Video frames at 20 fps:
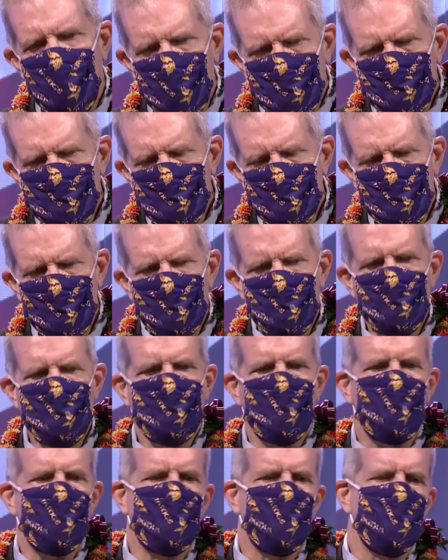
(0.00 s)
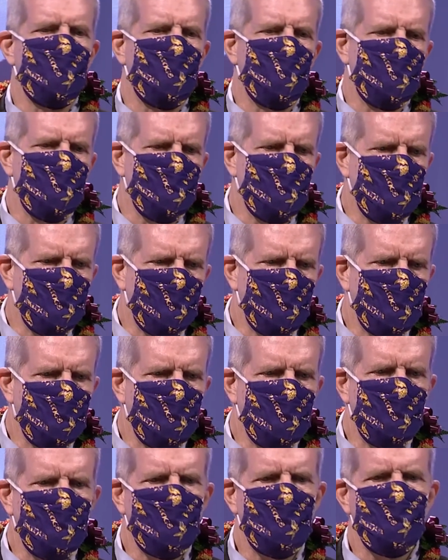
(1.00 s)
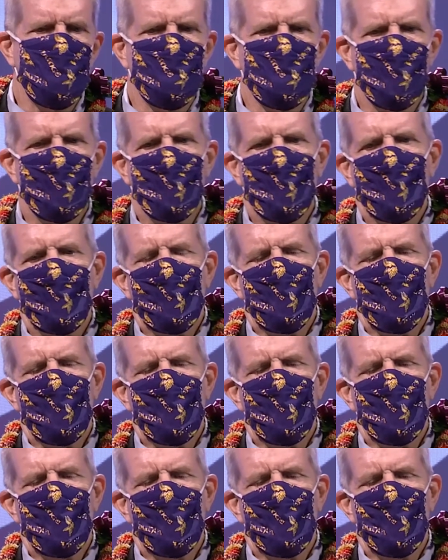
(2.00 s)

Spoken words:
if a girl has been raped